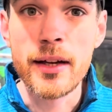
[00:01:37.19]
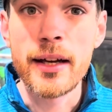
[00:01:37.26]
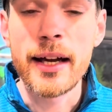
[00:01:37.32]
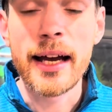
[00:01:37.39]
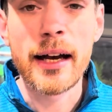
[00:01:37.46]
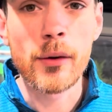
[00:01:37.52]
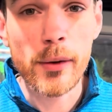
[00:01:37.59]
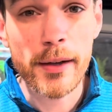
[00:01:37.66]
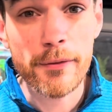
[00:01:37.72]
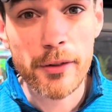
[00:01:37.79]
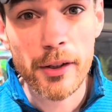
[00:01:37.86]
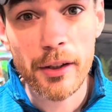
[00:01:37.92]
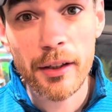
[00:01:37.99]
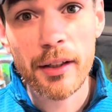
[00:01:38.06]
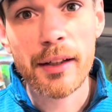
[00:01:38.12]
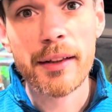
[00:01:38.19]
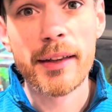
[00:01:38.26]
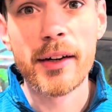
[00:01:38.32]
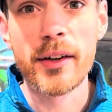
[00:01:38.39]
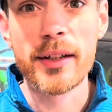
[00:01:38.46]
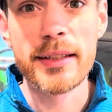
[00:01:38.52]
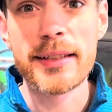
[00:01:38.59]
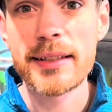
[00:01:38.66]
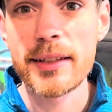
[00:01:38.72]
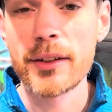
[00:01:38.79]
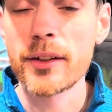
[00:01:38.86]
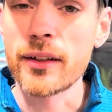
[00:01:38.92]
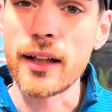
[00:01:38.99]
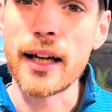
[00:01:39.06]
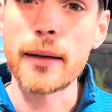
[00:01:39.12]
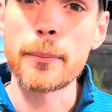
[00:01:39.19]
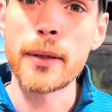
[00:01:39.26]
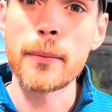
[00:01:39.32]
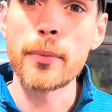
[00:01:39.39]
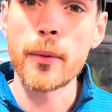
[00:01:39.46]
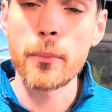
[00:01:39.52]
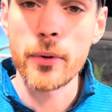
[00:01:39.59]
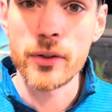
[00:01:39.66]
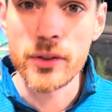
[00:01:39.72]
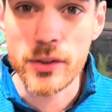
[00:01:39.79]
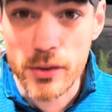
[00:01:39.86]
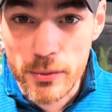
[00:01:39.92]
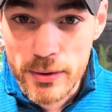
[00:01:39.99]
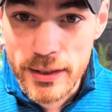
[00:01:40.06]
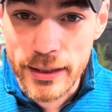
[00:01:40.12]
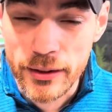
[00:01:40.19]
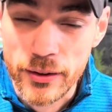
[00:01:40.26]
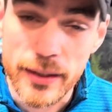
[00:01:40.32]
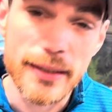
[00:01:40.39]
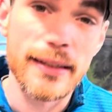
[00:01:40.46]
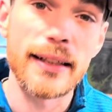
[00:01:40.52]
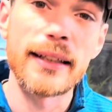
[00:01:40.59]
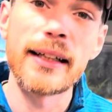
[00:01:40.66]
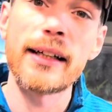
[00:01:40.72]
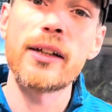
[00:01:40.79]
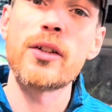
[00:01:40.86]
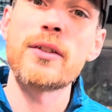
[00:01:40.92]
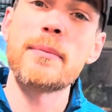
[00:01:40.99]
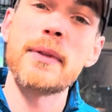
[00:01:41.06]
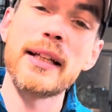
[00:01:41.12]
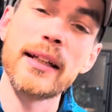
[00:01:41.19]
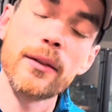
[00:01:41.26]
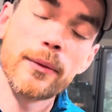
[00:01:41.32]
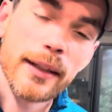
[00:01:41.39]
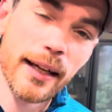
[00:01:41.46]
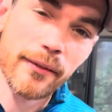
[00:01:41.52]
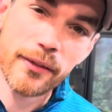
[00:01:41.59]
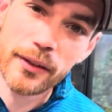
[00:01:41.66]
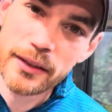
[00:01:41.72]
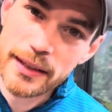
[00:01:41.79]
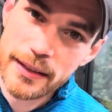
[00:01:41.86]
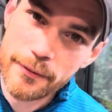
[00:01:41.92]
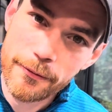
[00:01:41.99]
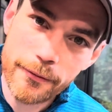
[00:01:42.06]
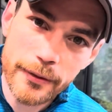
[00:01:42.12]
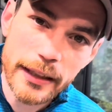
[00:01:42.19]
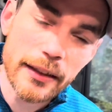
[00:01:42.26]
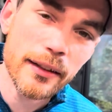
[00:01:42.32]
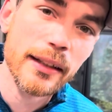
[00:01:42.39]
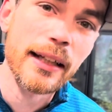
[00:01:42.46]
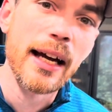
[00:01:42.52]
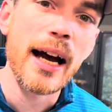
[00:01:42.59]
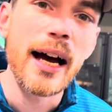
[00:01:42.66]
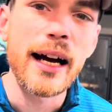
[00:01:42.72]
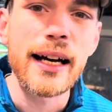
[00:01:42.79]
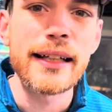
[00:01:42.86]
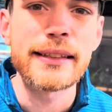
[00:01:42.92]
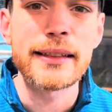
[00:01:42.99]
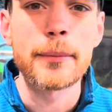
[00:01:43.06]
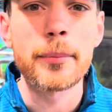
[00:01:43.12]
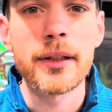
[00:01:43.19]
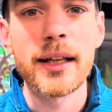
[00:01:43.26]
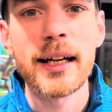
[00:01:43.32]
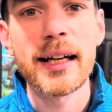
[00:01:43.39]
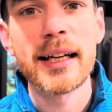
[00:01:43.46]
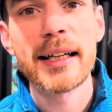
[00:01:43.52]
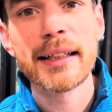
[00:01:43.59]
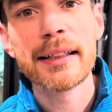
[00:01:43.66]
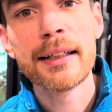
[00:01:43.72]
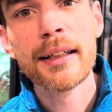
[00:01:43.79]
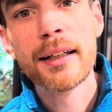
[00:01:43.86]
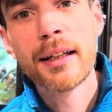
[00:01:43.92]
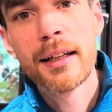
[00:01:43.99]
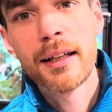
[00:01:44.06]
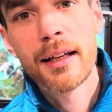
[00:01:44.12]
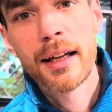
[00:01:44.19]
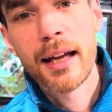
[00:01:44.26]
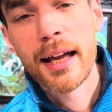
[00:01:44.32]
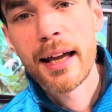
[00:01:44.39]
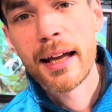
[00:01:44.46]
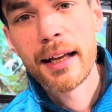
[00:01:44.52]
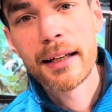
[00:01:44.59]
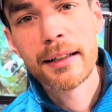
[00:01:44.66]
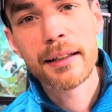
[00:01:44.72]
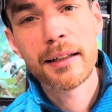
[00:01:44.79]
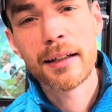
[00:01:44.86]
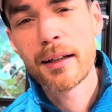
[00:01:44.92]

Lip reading: However, there is still a lot of people producing crested geckos, meaning we have a severely high supply and